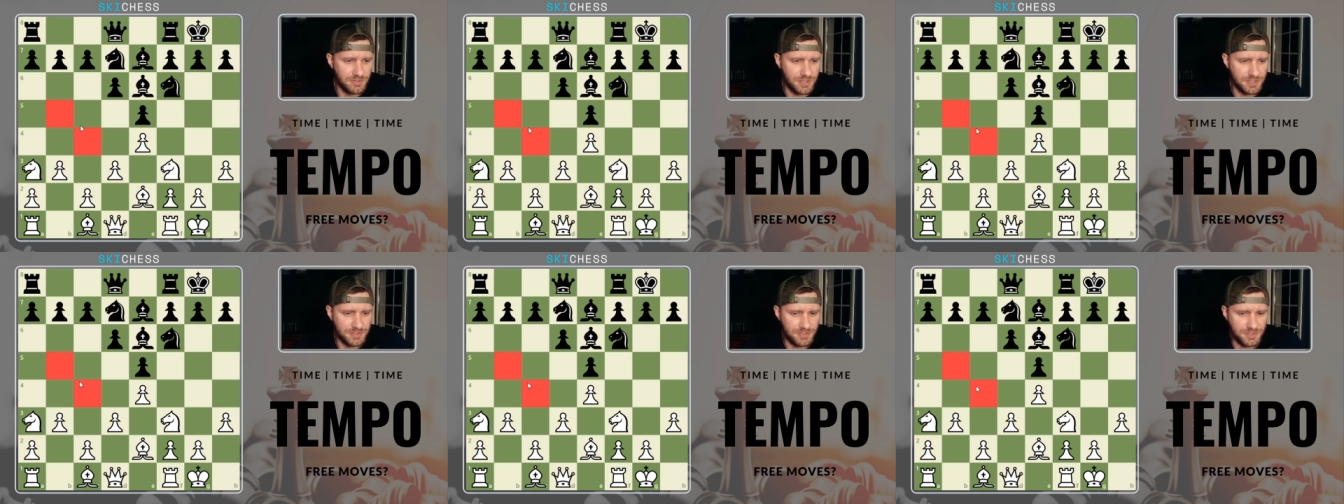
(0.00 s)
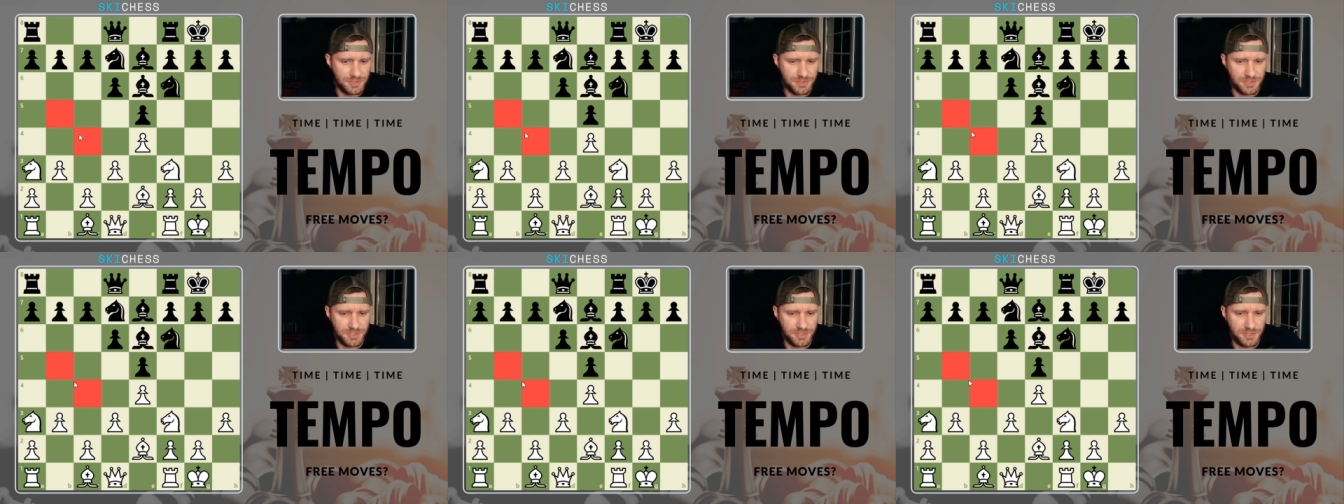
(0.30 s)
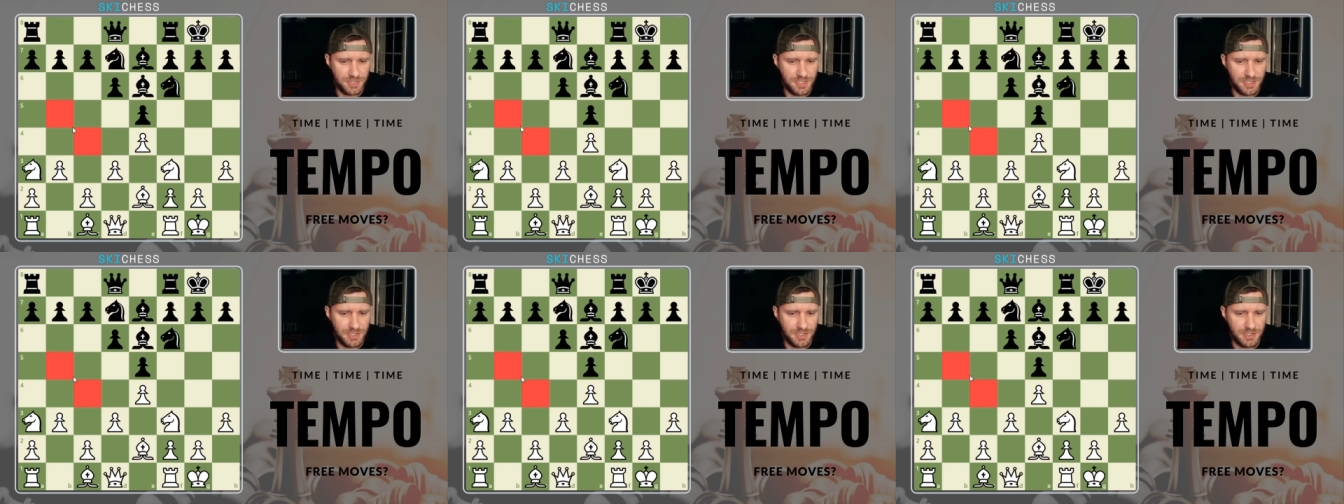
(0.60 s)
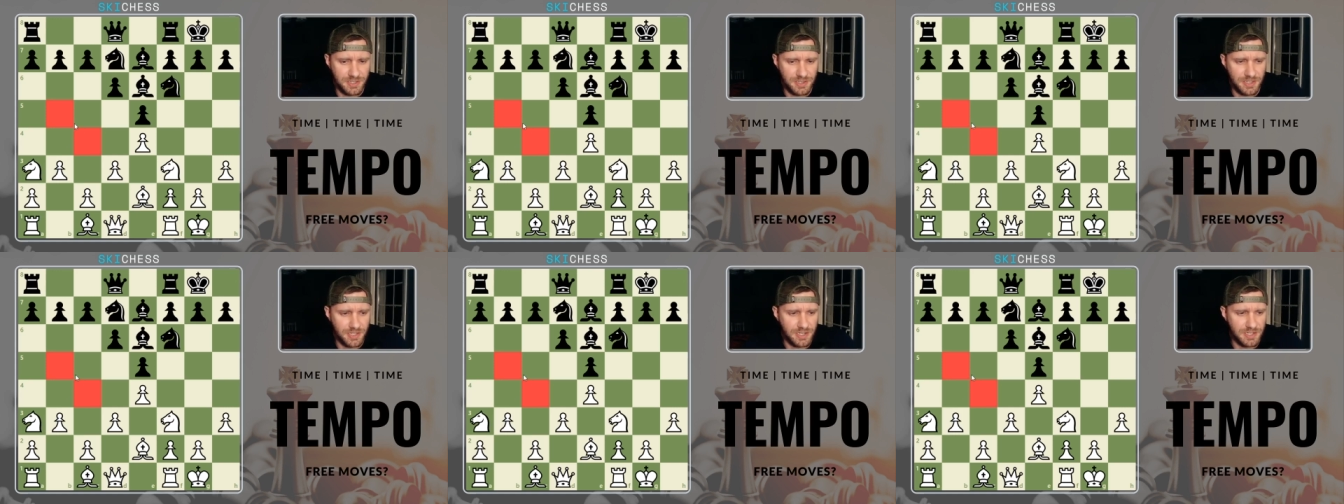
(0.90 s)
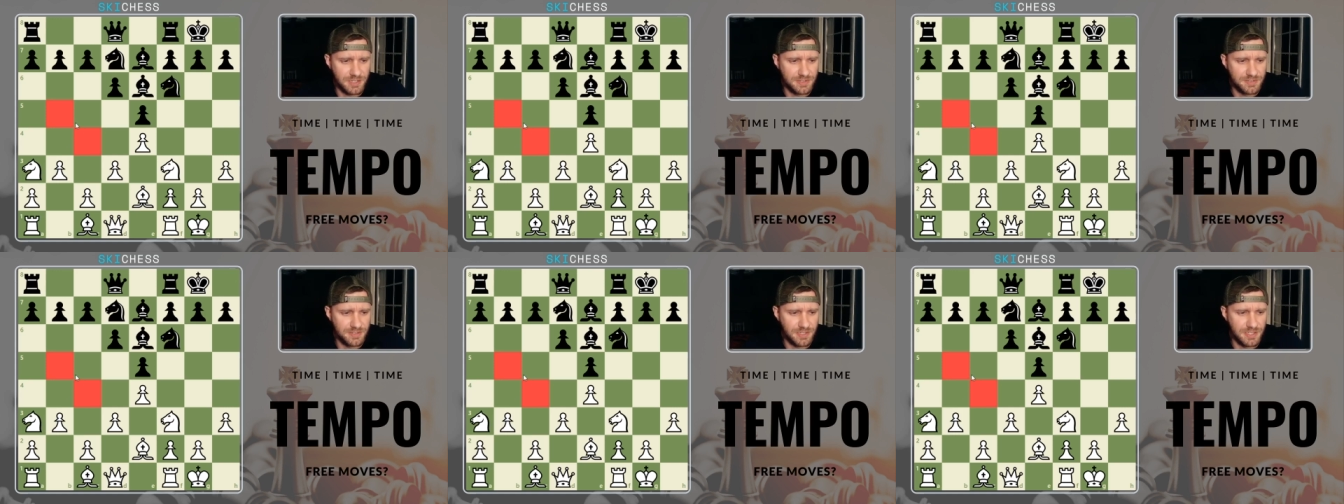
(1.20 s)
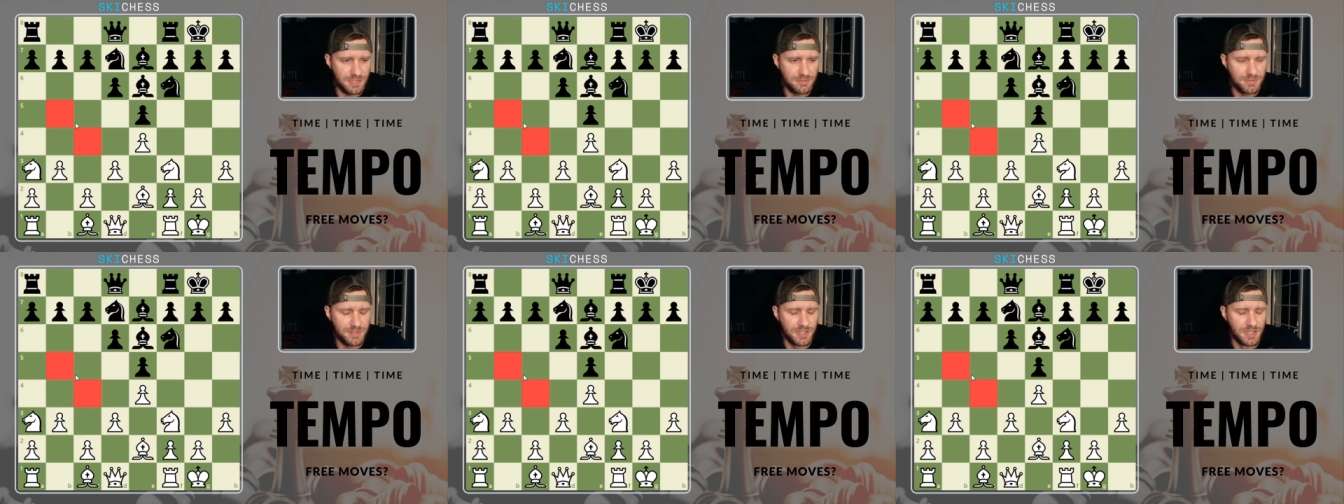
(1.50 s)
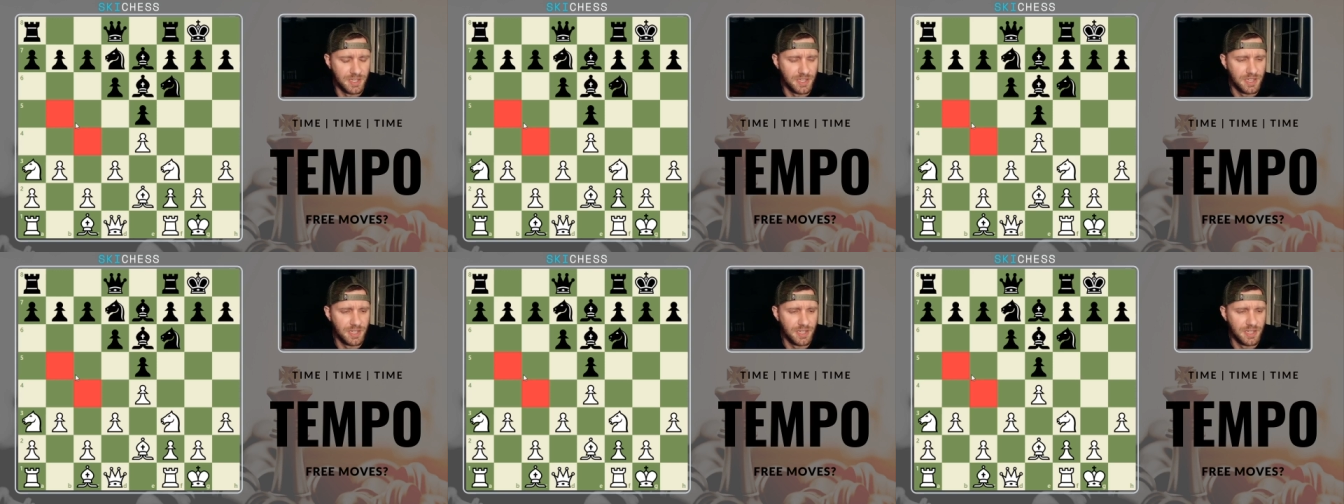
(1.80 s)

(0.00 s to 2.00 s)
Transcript: There's usually uh, a lot of his games,